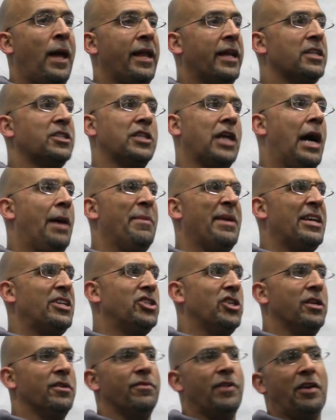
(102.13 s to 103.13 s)
I think it's a
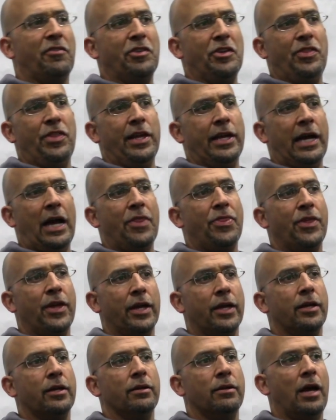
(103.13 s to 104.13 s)
combination of everything. I
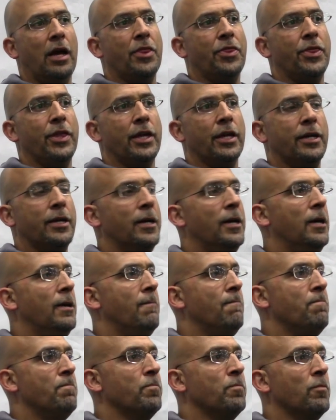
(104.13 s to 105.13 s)
think, I think
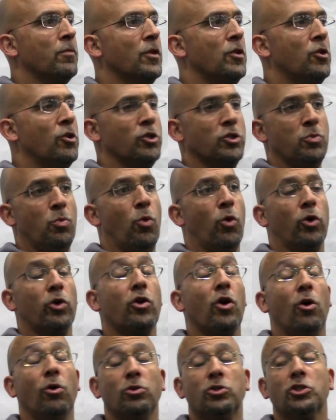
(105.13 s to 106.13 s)
um, there's more
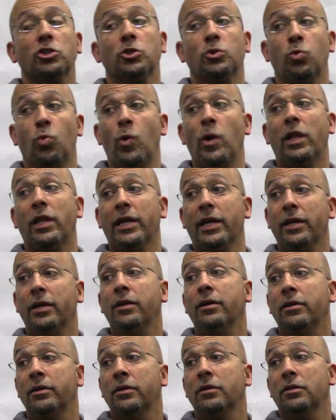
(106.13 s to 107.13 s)
coaches willing
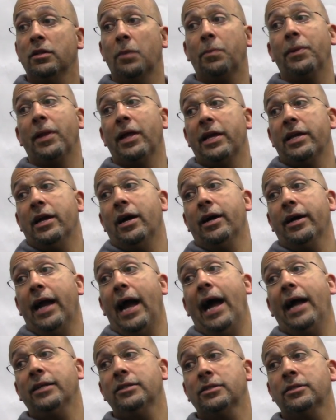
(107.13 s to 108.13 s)
to play young
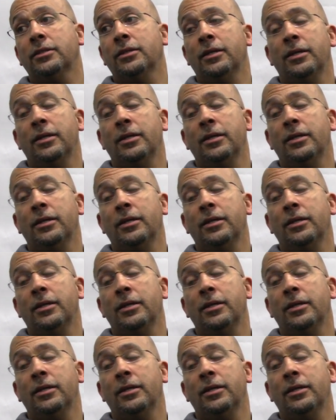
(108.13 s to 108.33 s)
guys.